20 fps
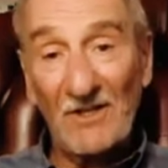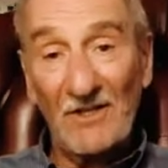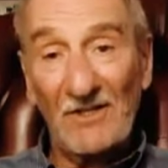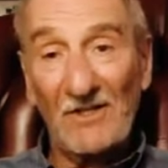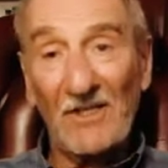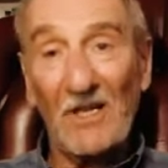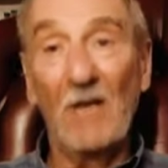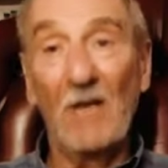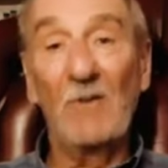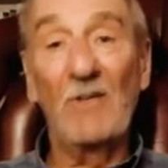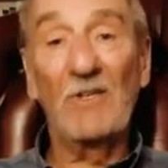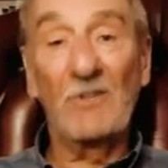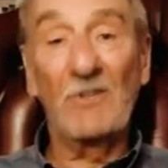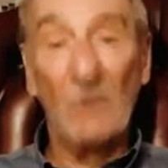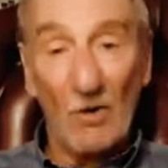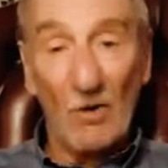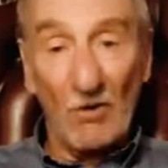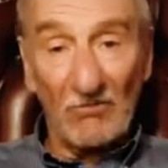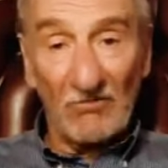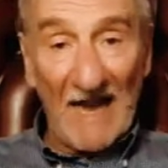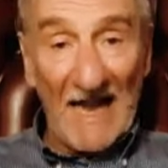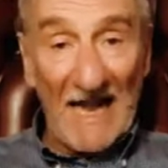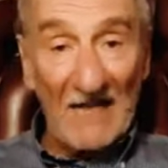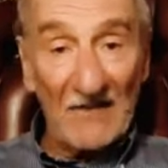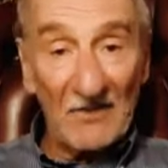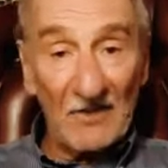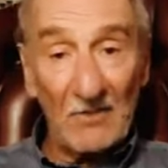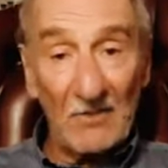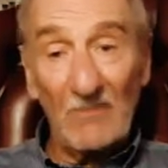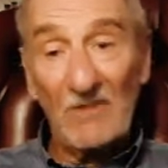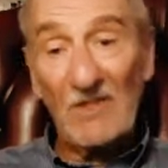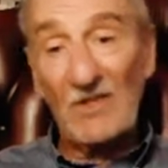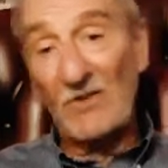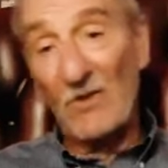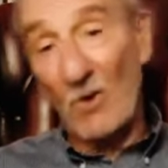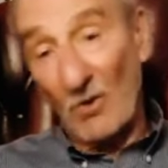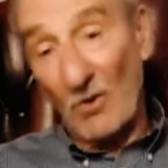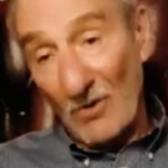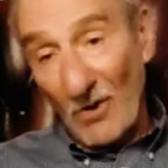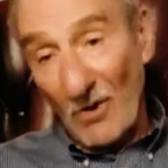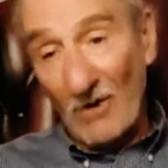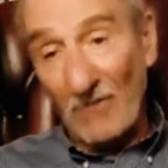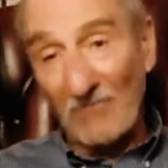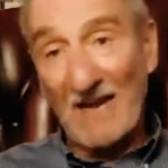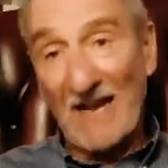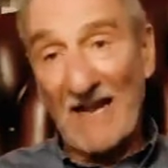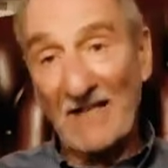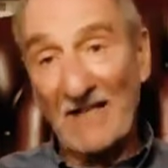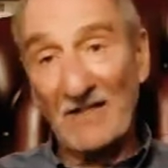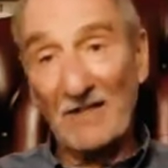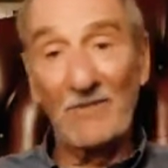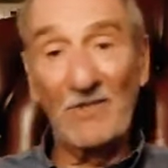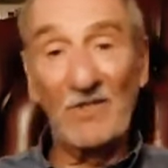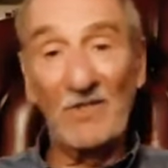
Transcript: So it's not random. It's not random.